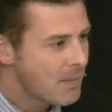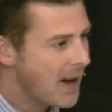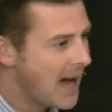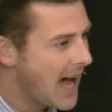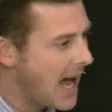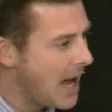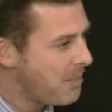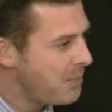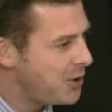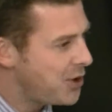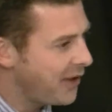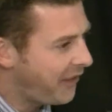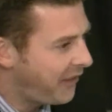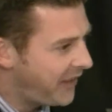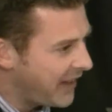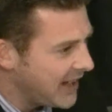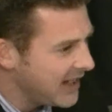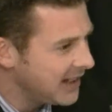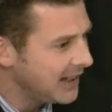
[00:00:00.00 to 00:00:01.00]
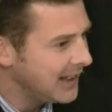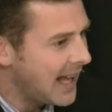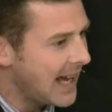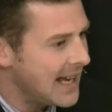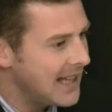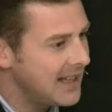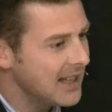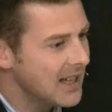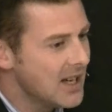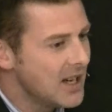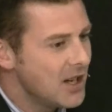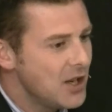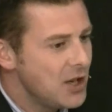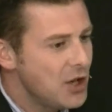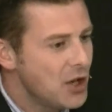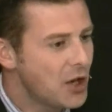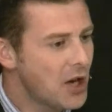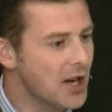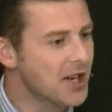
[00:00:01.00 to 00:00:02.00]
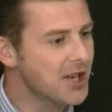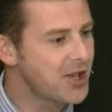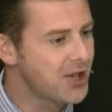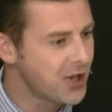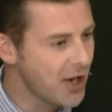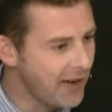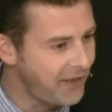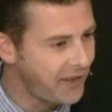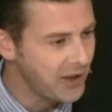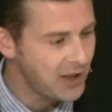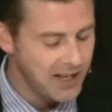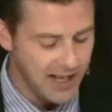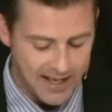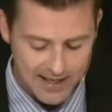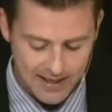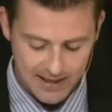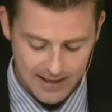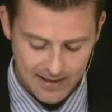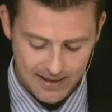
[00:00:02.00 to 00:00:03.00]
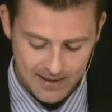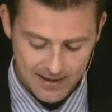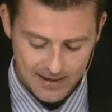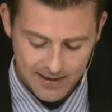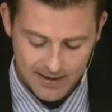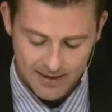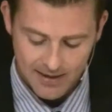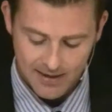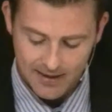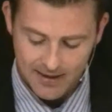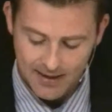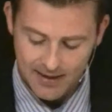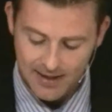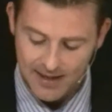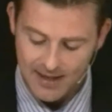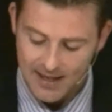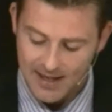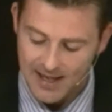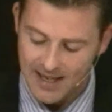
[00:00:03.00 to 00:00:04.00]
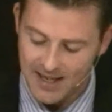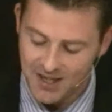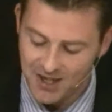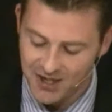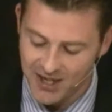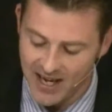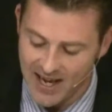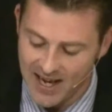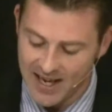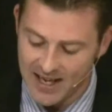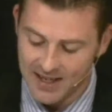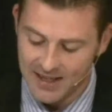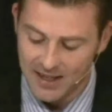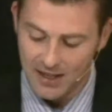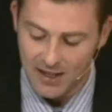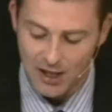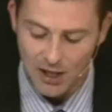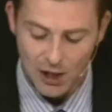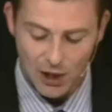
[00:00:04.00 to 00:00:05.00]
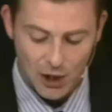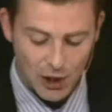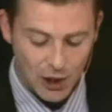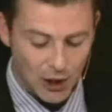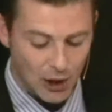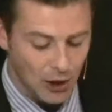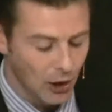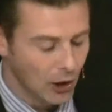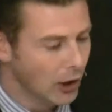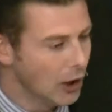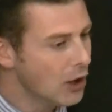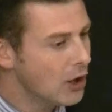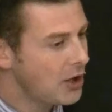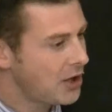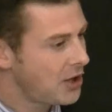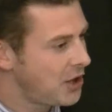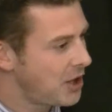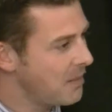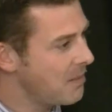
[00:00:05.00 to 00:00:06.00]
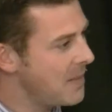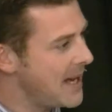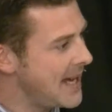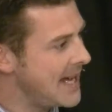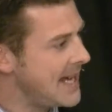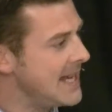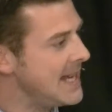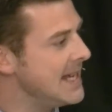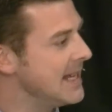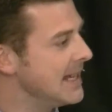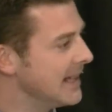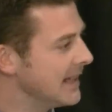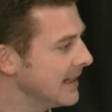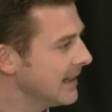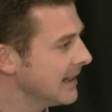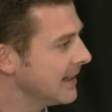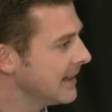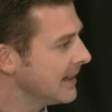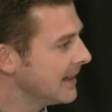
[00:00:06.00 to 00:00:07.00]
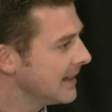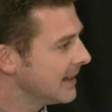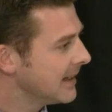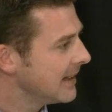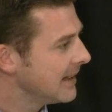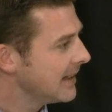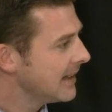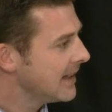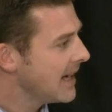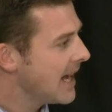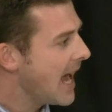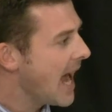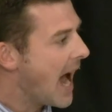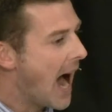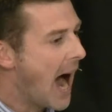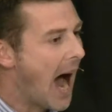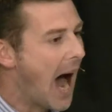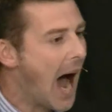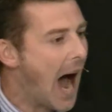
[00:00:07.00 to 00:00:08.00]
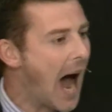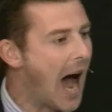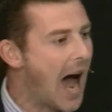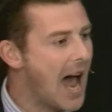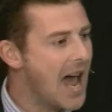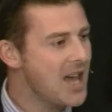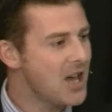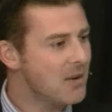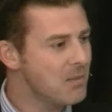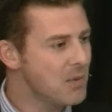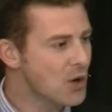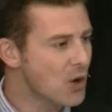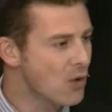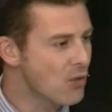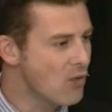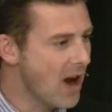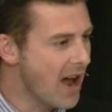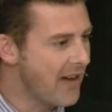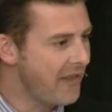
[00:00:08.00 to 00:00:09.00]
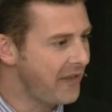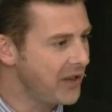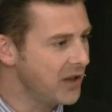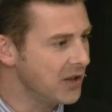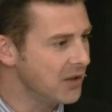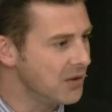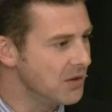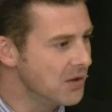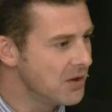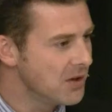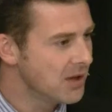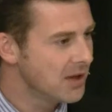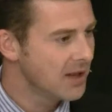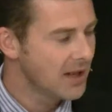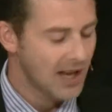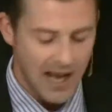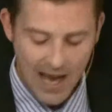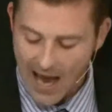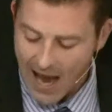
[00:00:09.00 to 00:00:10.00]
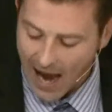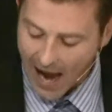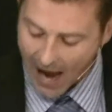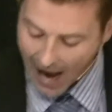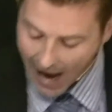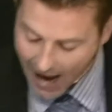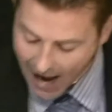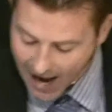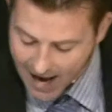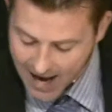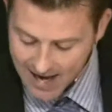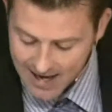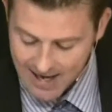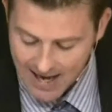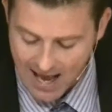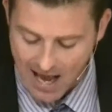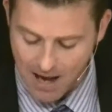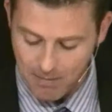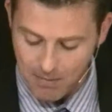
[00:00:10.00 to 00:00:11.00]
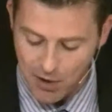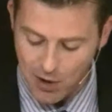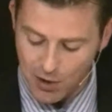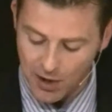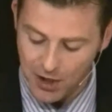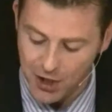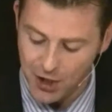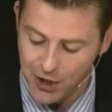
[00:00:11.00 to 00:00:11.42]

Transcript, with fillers: perhaps you feel like you're going to suffocate. He's saying, look to me. I am your refuge. I am your